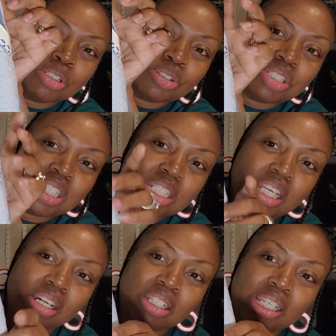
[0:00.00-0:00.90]
little
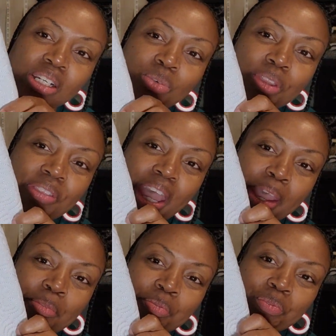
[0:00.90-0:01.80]
detailing with
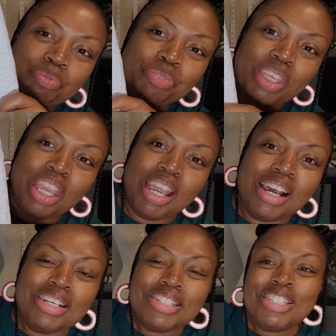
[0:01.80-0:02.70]
that.
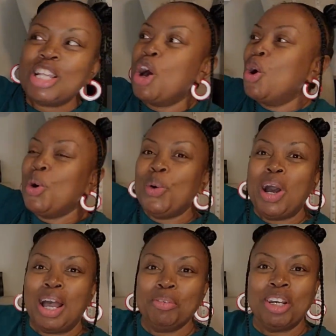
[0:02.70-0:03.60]
So
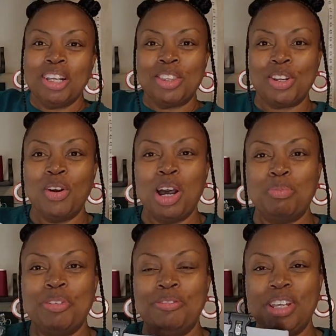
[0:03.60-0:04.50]
I'm going to throw up
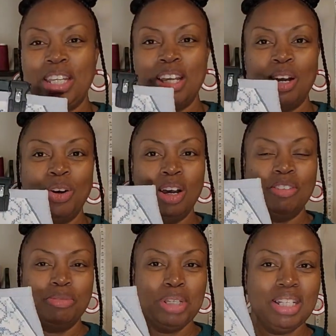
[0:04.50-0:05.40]
a video of
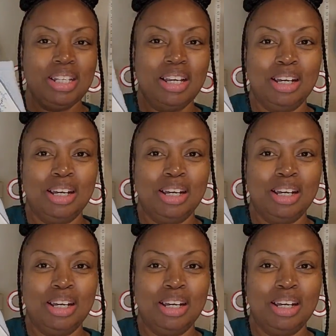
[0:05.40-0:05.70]
me